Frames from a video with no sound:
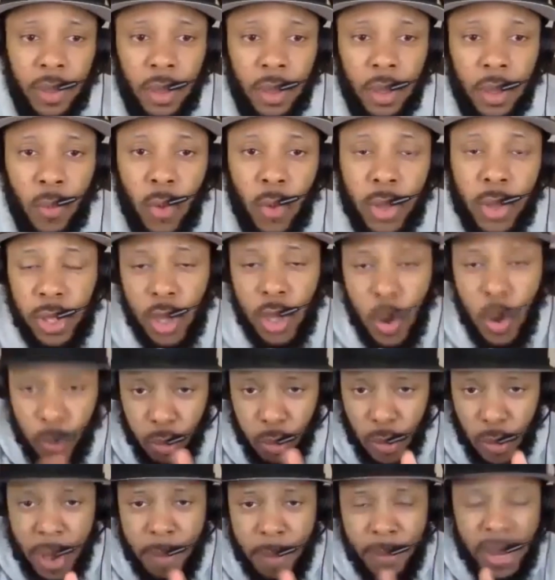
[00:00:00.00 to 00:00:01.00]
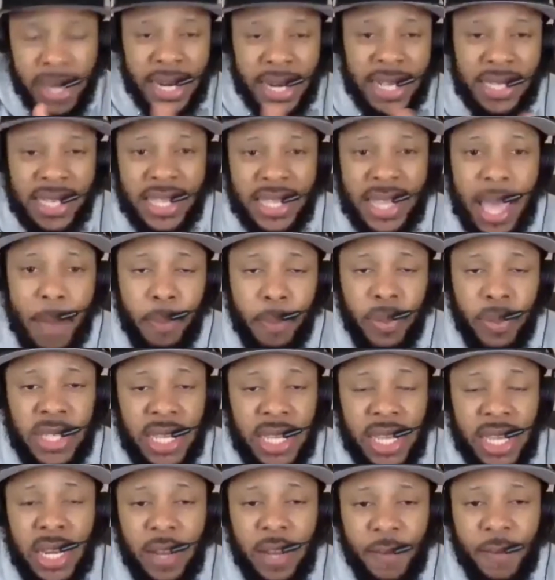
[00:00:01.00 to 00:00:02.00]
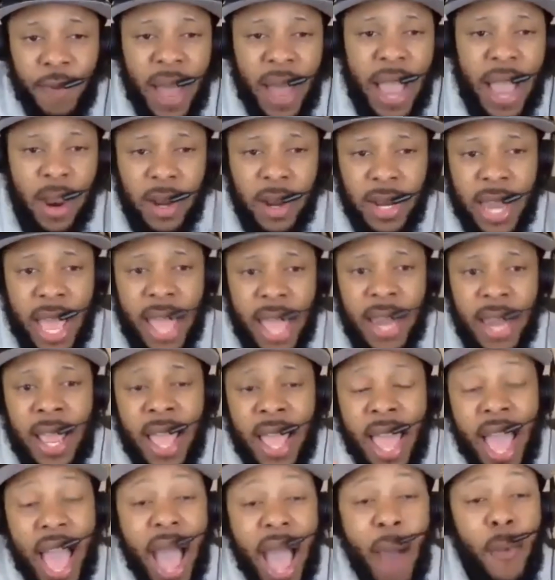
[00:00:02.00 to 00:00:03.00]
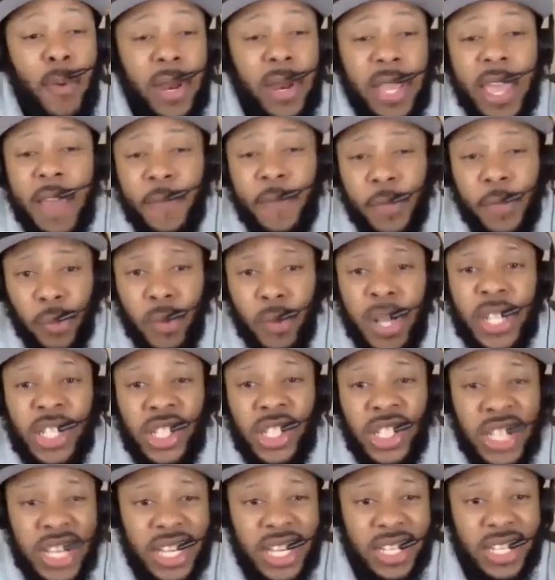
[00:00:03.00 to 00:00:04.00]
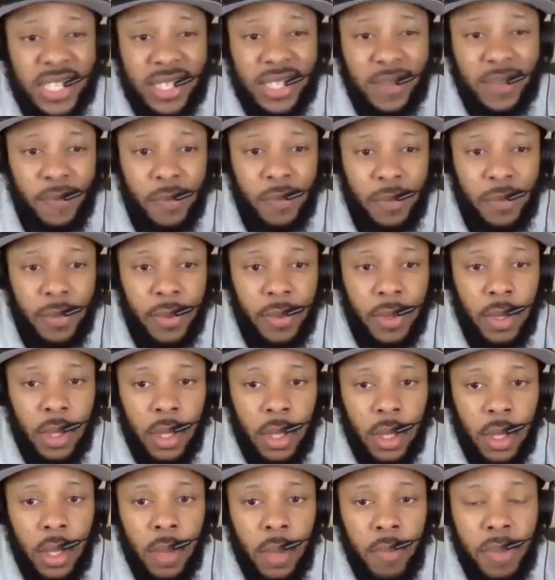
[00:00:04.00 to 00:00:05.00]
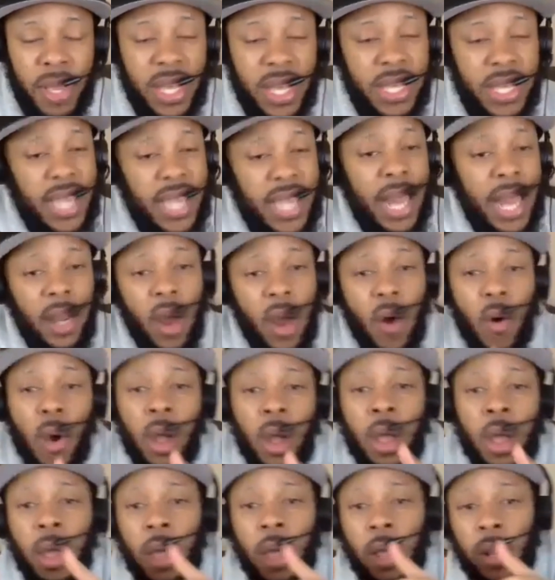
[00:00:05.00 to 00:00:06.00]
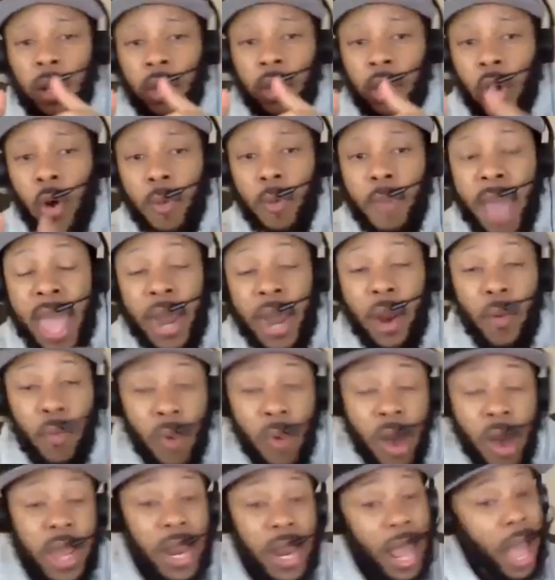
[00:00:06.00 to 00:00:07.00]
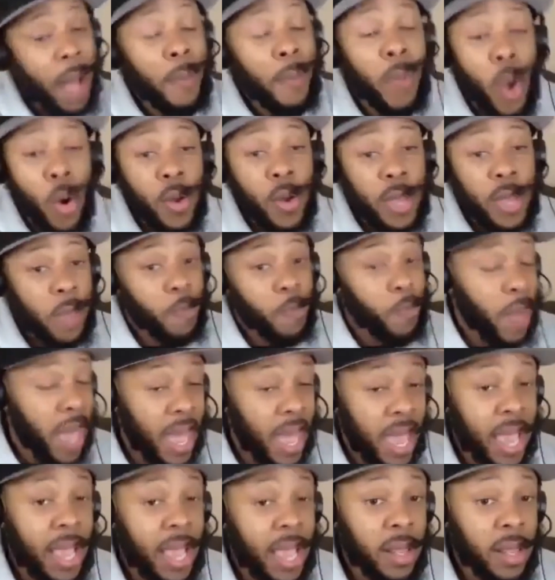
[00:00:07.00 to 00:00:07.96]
Whether you bring money to that particular fight or not? I would give 3 shits. Because I know no matter what, I'm going to get paid.